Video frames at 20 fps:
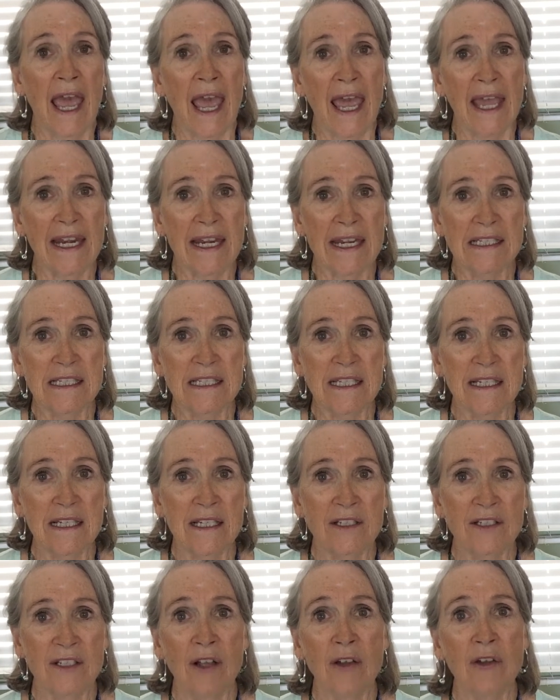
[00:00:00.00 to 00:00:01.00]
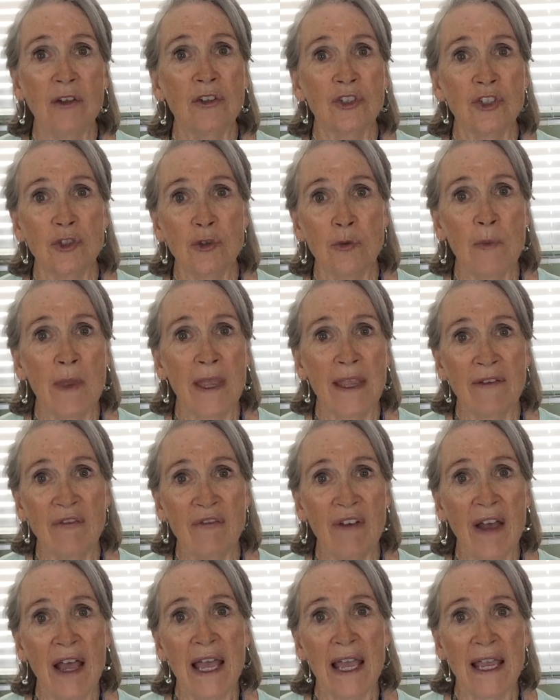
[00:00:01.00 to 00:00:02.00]
And as an adult, you may
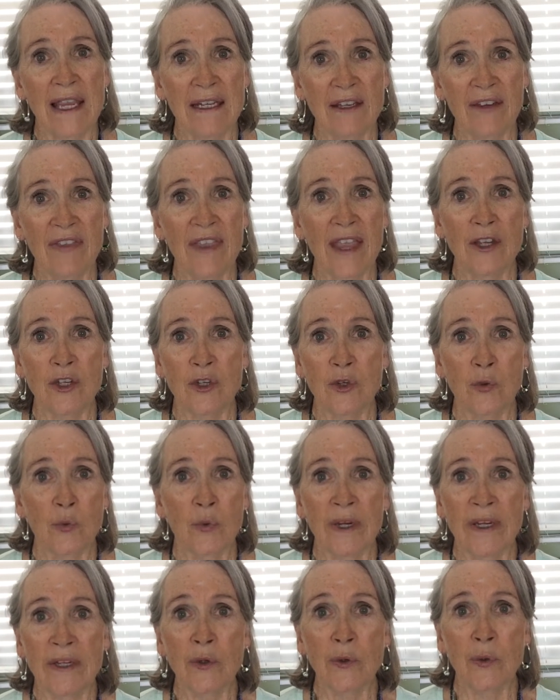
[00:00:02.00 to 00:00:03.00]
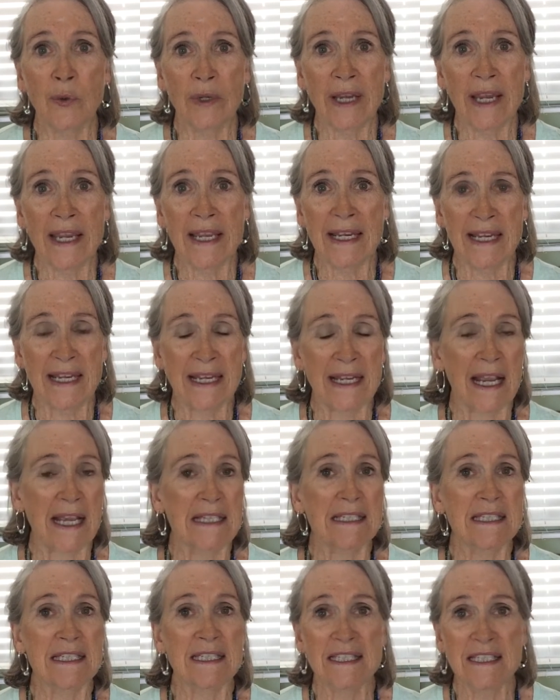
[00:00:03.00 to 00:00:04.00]
find that you're recreating
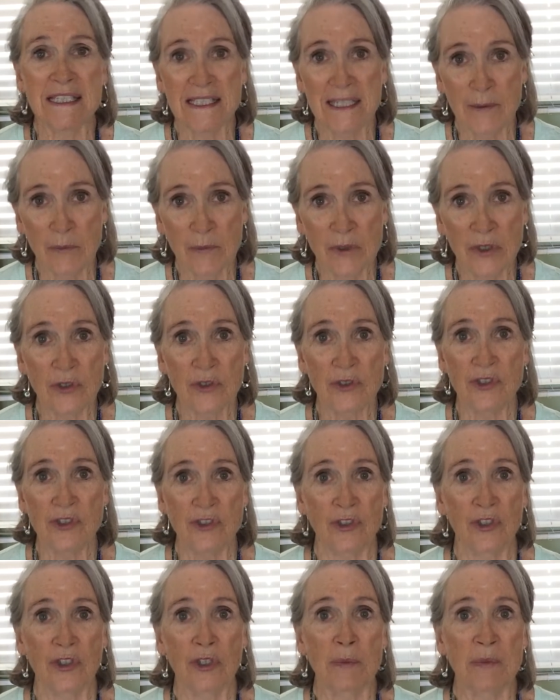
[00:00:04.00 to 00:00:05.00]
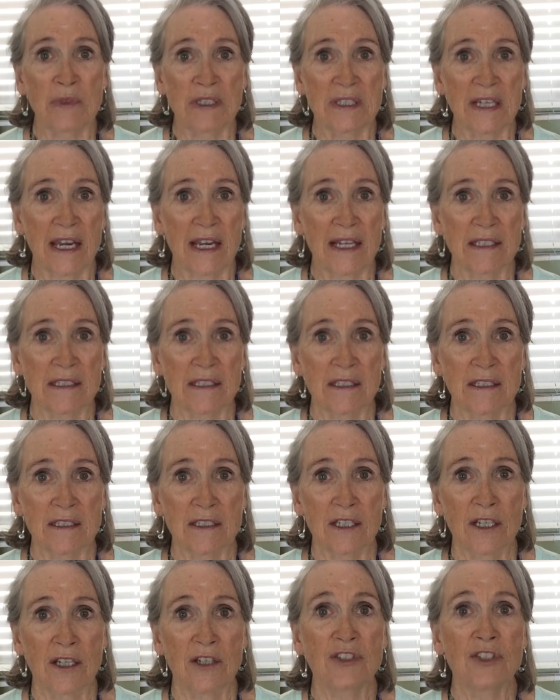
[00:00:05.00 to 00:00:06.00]
similar
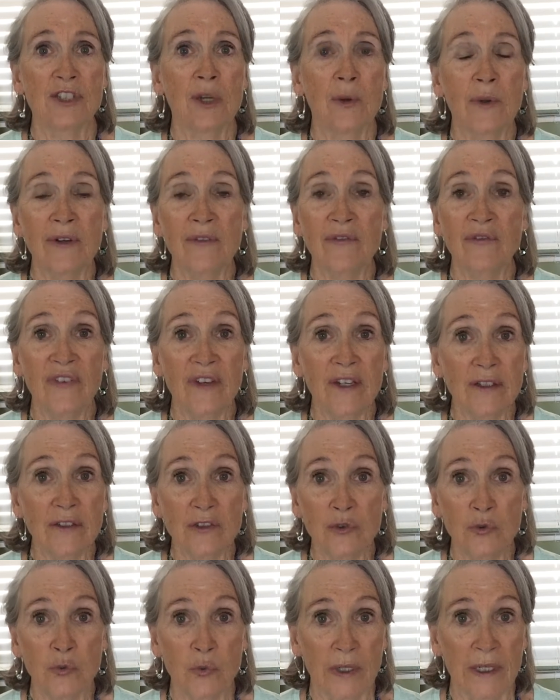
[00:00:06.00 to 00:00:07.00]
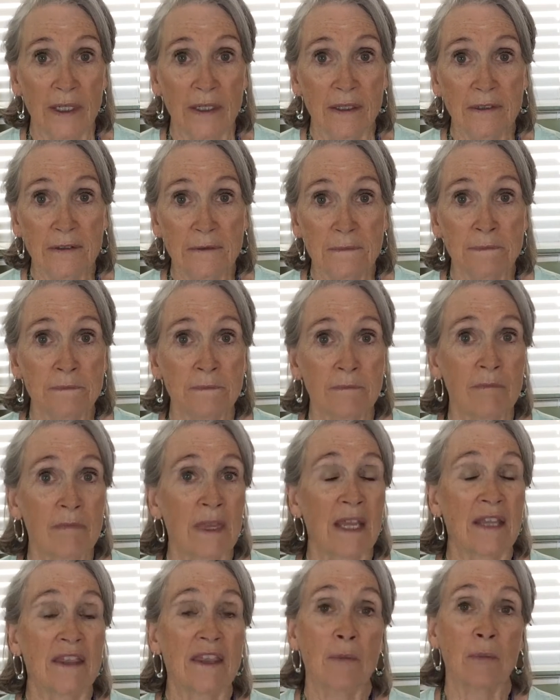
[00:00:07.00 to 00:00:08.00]
circumstances. So it feels real,
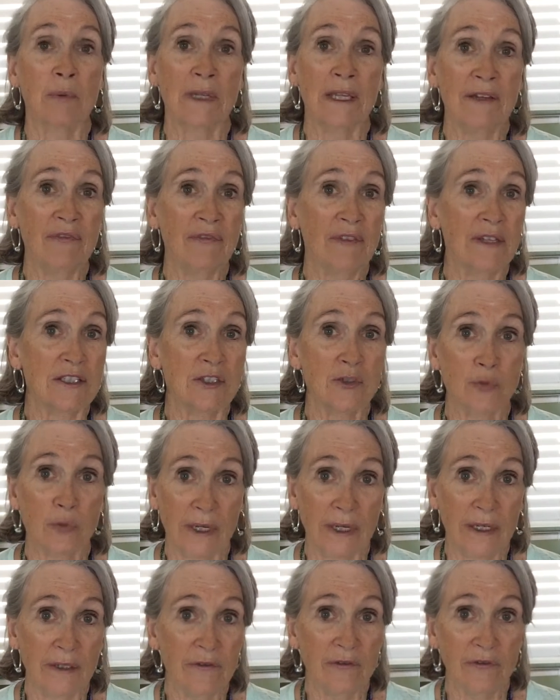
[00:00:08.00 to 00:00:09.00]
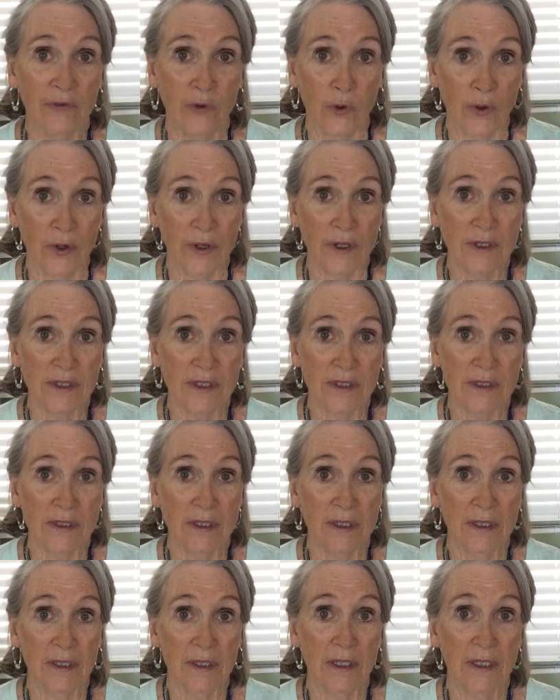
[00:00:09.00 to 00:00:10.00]
the belief gets
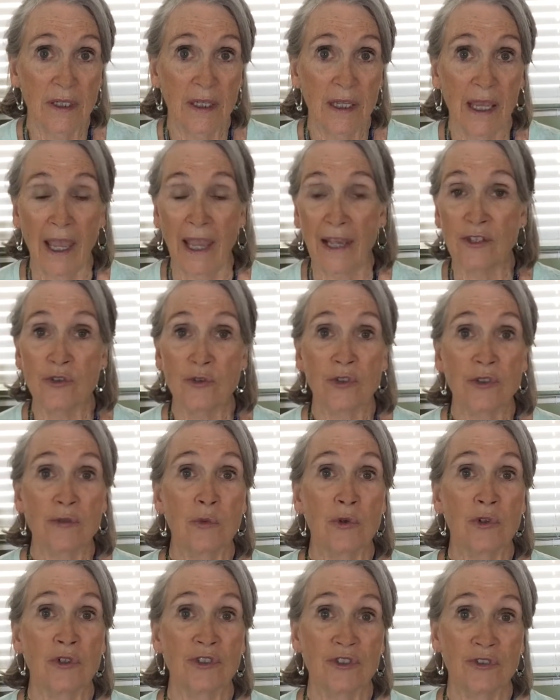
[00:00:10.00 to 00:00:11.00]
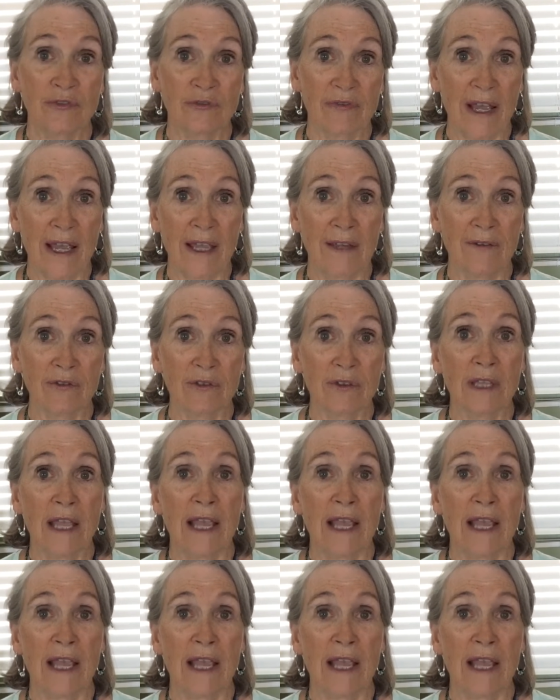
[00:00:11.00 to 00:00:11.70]
reinforced, and you're in more survival